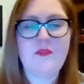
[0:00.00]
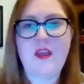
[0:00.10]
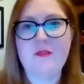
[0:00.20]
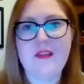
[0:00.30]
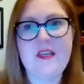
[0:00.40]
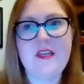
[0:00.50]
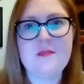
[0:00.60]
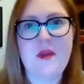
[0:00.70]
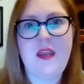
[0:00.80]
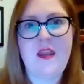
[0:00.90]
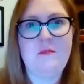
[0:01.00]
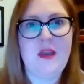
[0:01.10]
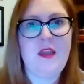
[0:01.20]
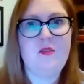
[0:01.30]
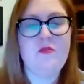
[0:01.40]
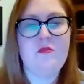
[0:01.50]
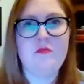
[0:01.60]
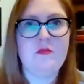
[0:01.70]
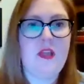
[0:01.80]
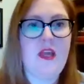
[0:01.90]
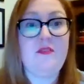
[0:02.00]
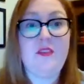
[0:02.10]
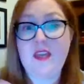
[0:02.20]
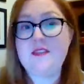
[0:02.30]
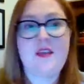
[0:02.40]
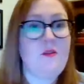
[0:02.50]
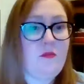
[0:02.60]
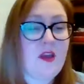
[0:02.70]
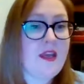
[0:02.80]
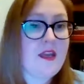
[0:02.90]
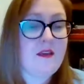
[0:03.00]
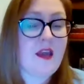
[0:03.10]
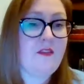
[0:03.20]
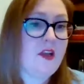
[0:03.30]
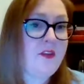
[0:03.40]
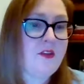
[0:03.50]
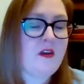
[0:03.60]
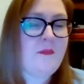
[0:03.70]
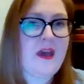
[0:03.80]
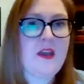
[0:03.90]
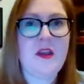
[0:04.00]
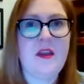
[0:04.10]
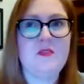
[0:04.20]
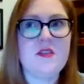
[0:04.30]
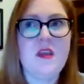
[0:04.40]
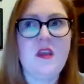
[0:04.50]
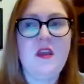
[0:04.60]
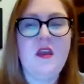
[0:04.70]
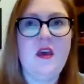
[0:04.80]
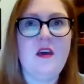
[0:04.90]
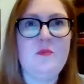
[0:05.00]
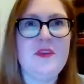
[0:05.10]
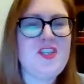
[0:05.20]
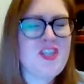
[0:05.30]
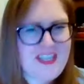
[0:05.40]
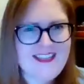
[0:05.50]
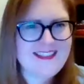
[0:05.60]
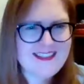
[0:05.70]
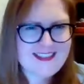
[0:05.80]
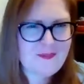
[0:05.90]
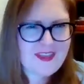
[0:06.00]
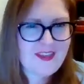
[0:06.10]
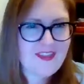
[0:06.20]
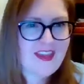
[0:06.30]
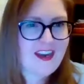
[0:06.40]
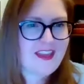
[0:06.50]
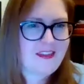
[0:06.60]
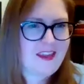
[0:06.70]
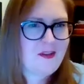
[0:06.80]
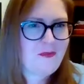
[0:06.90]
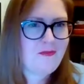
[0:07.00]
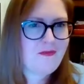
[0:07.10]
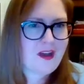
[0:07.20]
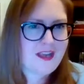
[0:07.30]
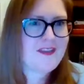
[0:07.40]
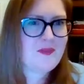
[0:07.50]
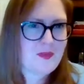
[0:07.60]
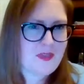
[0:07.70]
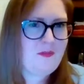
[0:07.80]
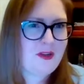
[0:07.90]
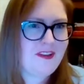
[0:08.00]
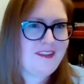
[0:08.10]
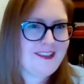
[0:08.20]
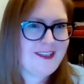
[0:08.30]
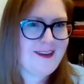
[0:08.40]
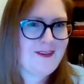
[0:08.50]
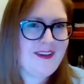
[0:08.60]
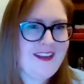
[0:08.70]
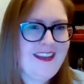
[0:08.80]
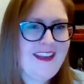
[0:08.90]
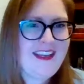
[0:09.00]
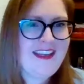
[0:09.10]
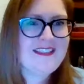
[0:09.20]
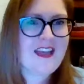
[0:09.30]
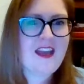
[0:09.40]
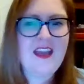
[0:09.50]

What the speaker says: I relate it to my own life. Yes, I have a culinary background, but cheese is something that I think finds people, you know. It's